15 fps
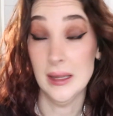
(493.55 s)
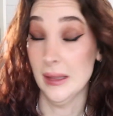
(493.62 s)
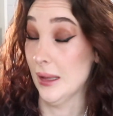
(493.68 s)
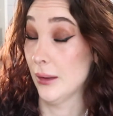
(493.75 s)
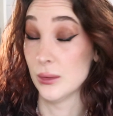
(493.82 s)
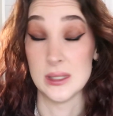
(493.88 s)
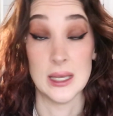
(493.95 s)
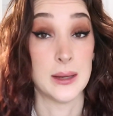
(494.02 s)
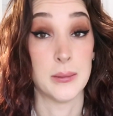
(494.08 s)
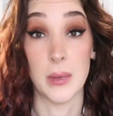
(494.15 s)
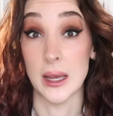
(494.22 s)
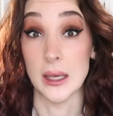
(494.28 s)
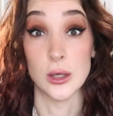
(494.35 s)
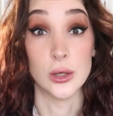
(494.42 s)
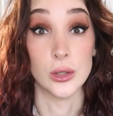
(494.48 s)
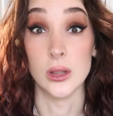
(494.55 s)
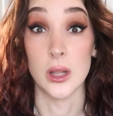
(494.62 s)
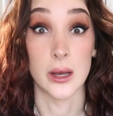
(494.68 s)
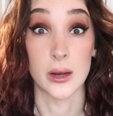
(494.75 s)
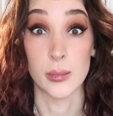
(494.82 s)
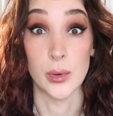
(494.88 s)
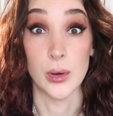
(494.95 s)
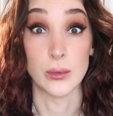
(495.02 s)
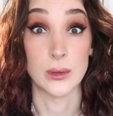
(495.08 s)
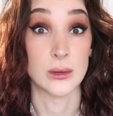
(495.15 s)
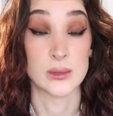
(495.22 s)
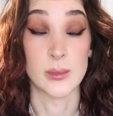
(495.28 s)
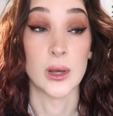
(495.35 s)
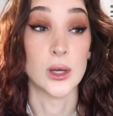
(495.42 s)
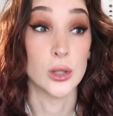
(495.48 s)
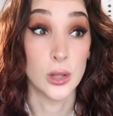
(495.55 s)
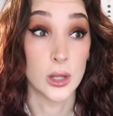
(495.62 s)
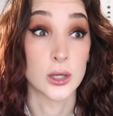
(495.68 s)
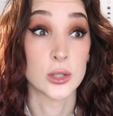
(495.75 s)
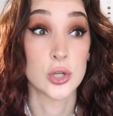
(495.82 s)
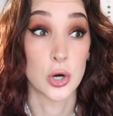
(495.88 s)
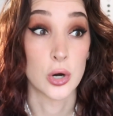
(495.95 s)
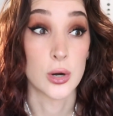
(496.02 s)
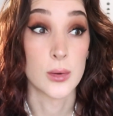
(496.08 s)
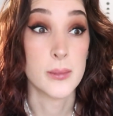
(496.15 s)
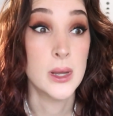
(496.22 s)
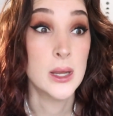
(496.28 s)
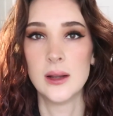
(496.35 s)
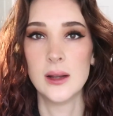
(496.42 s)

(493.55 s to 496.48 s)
and that was like my good luck bone. That was my good luck charm.